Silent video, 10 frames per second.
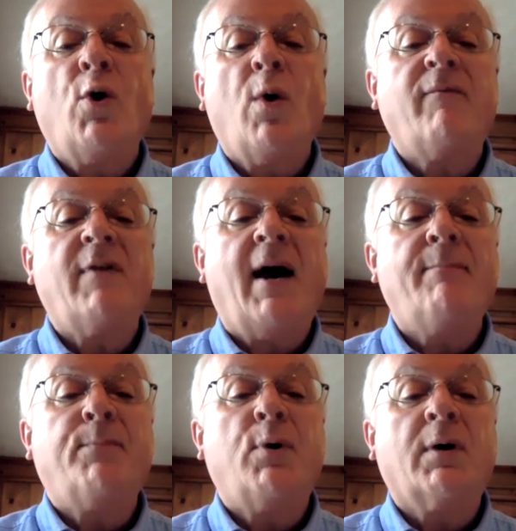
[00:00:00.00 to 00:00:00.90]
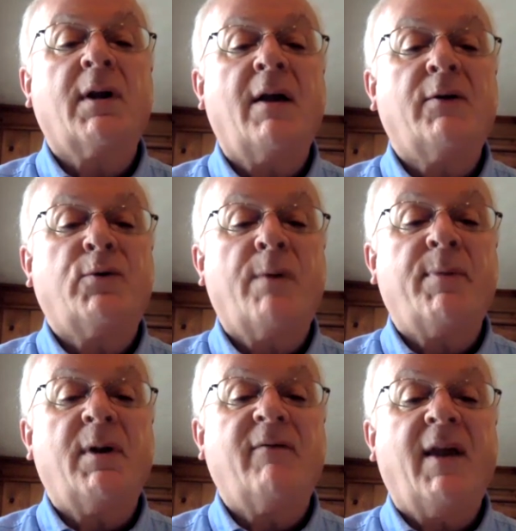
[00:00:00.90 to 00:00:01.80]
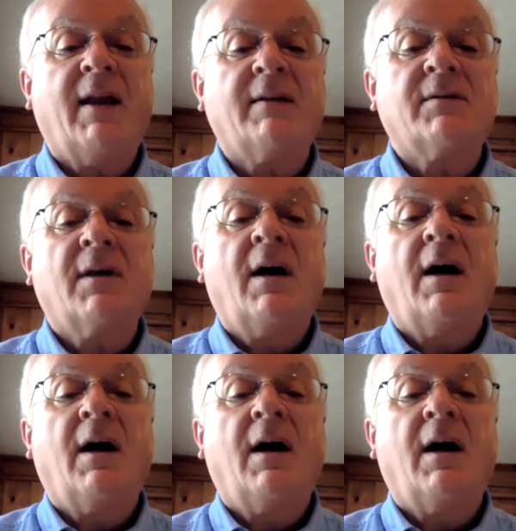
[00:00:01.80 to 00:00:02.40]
who have not booked a trip in advance